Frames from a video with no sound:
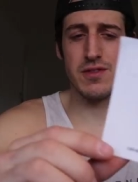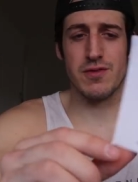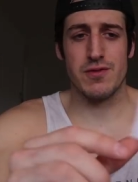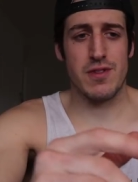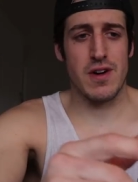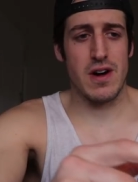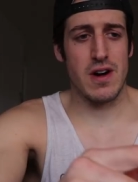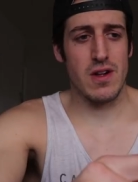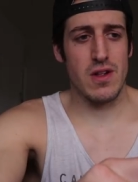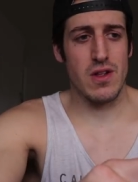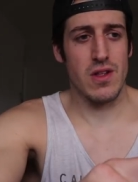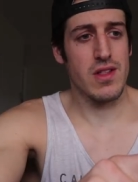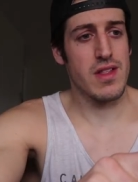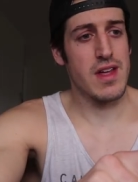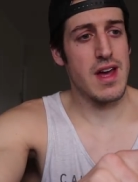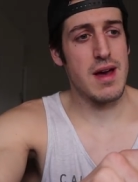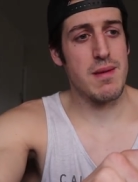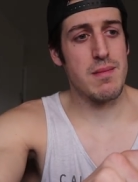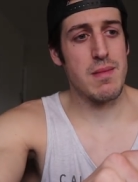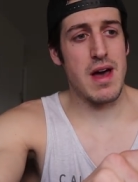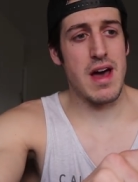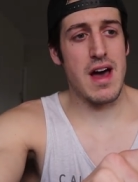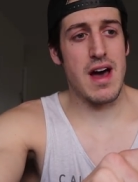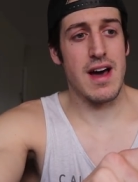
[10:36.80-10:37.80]
You can follow
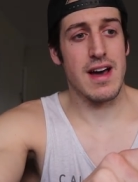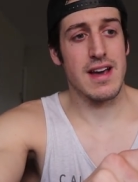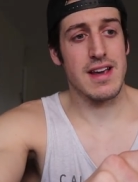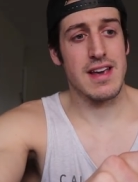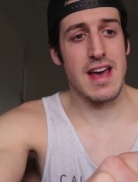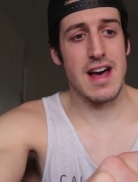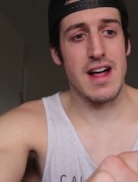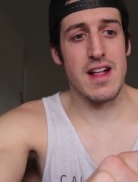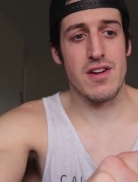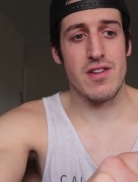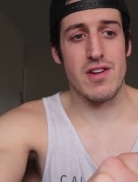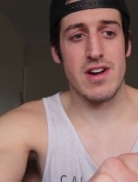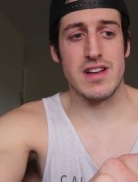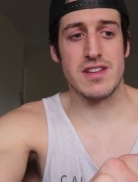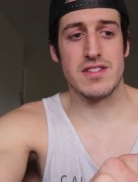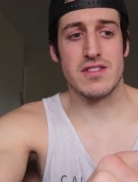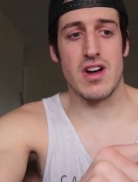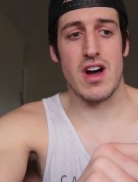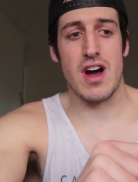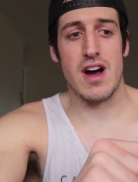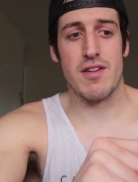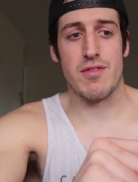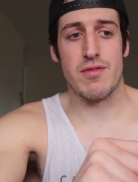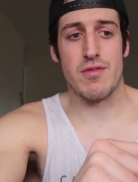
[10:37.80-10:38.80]
them at
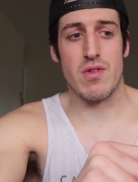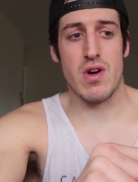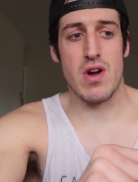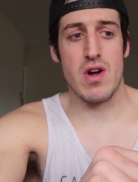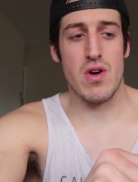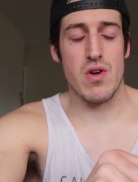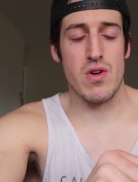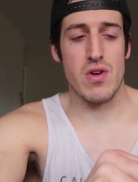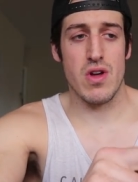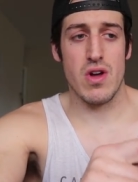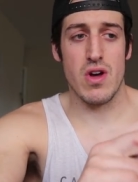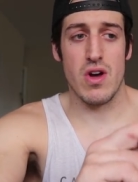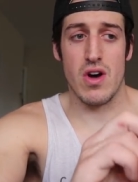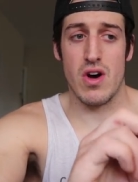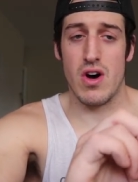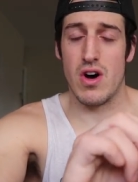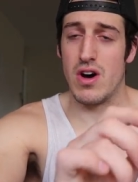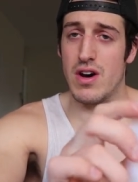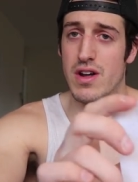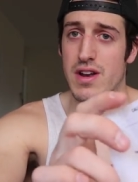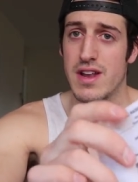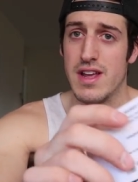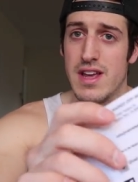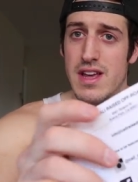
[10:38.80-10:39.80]
CaliRaisedOffRoad
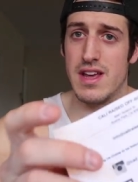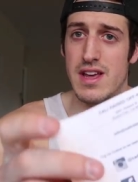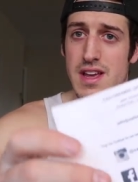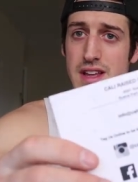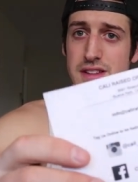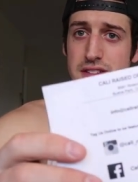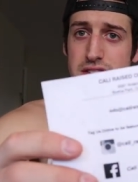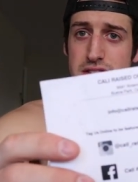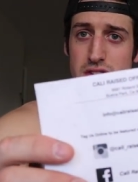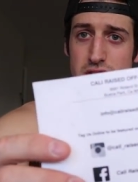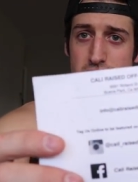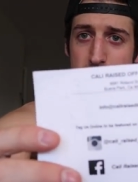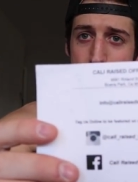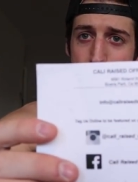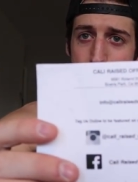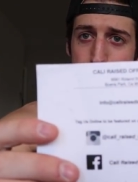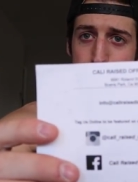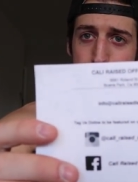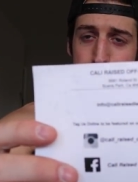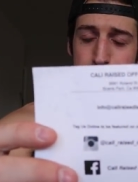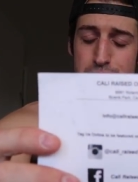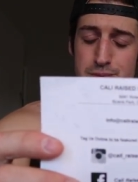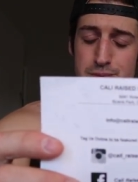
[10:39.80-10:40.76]
on Instagram.